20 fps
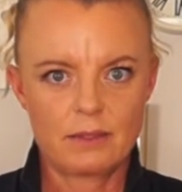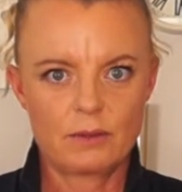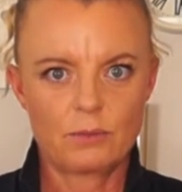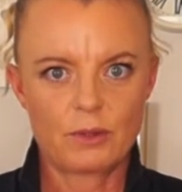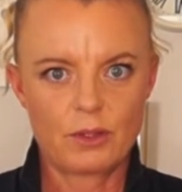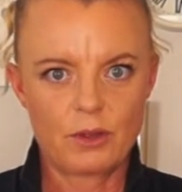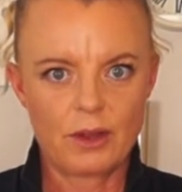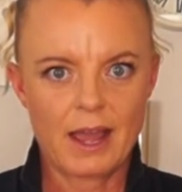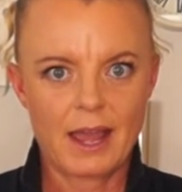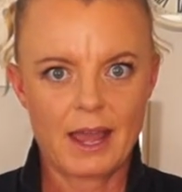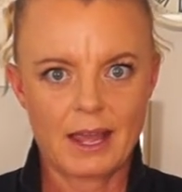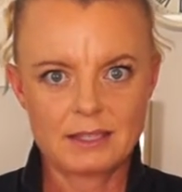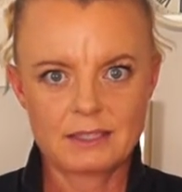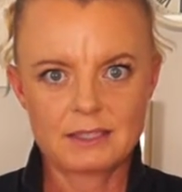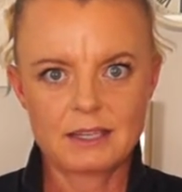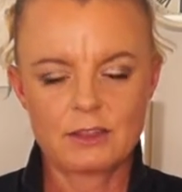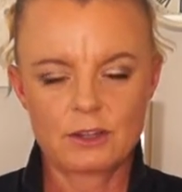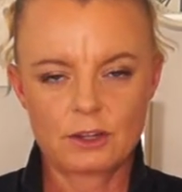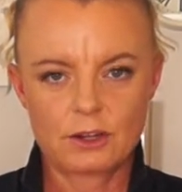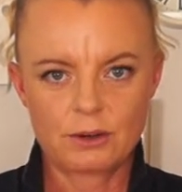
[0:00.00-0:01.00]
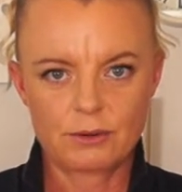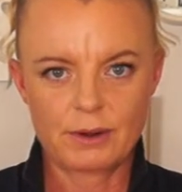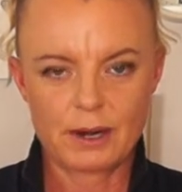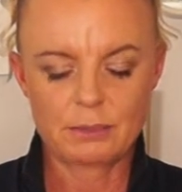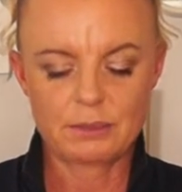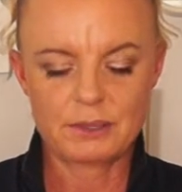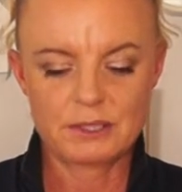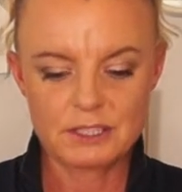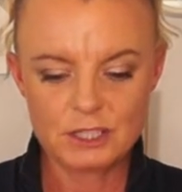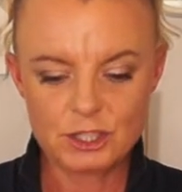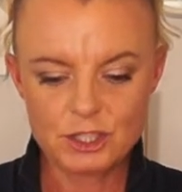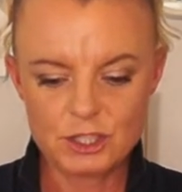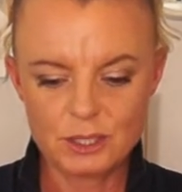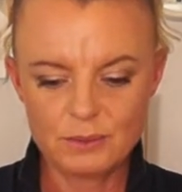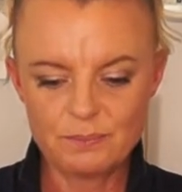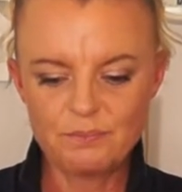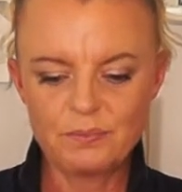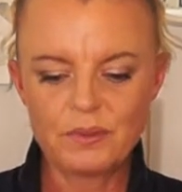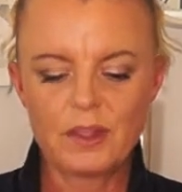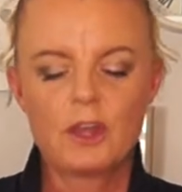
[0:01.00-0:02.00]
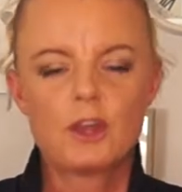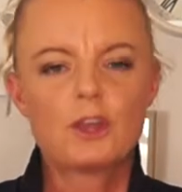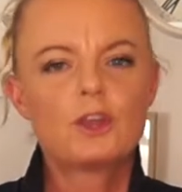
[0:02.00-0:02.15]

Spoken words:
with your hands in the correct position.